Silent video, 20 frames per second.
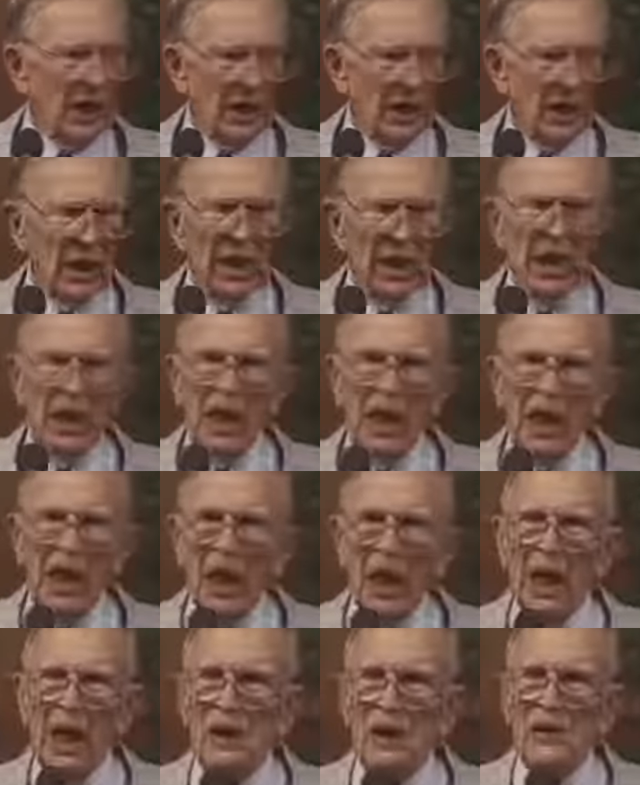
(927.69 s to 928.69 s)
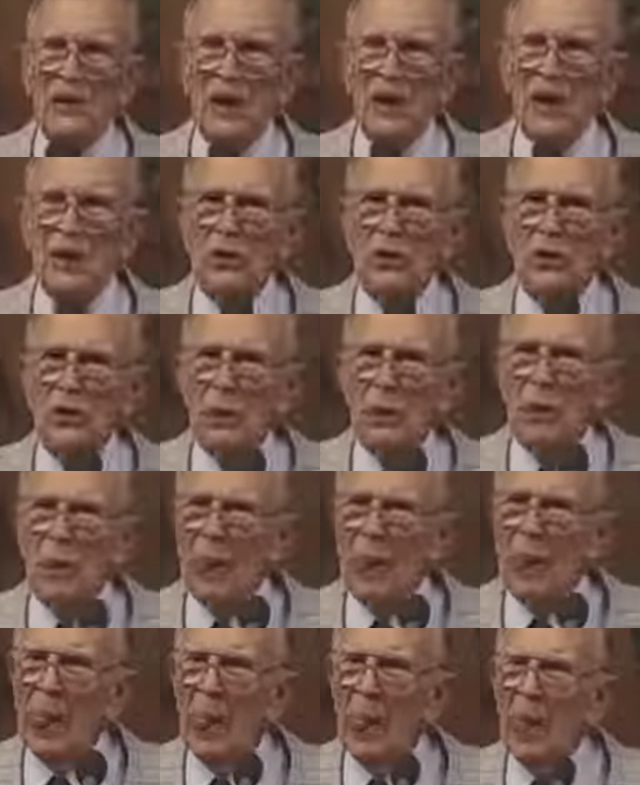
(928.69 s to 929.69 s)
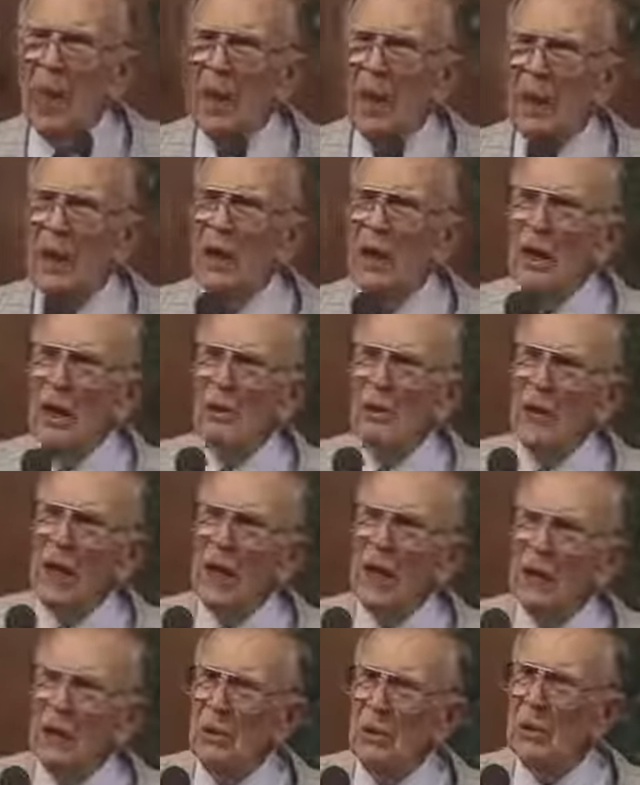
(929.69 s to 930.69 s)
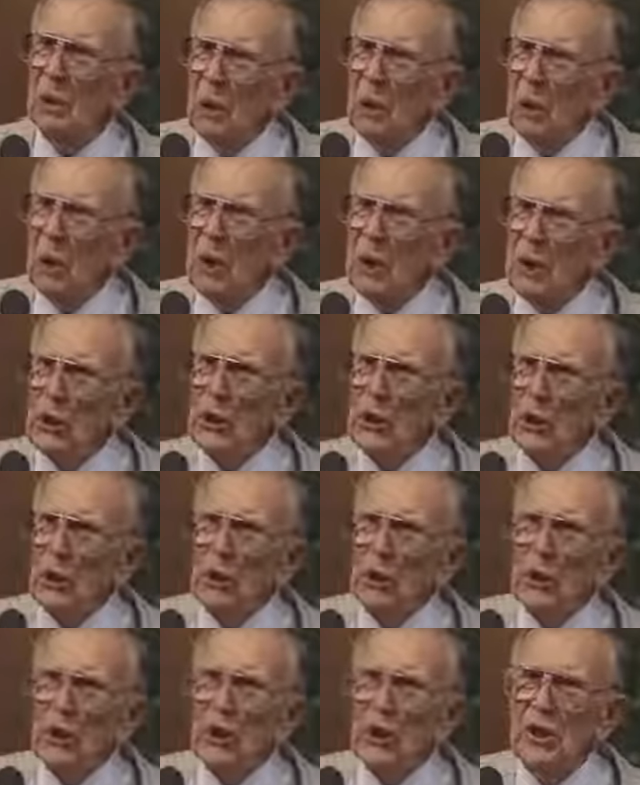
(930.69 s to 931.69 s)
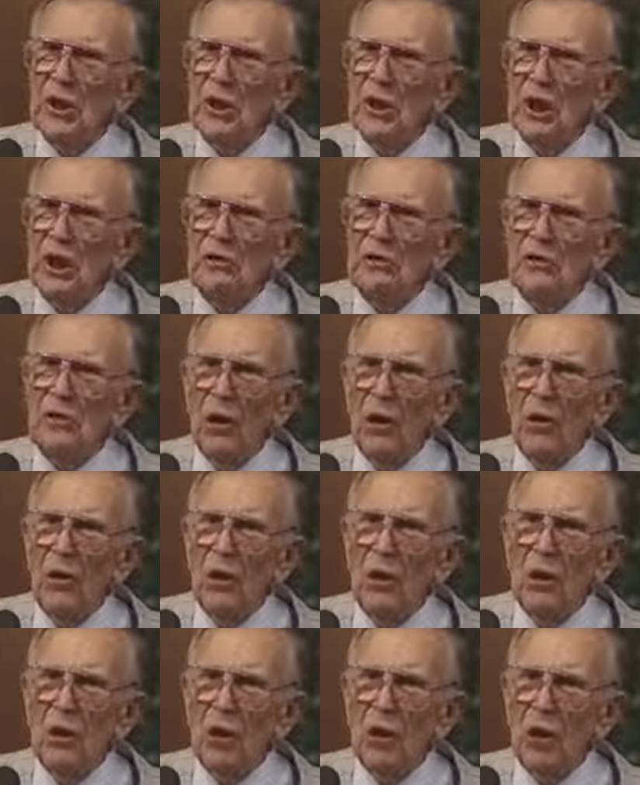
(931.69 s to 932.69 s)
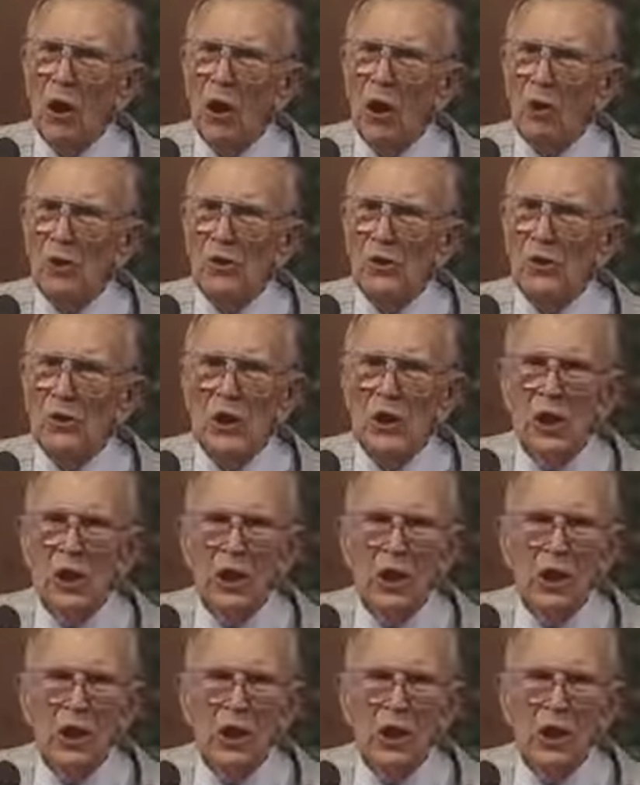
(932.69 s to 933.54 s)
and I said to him, uh, What do you do with the thief on the cross?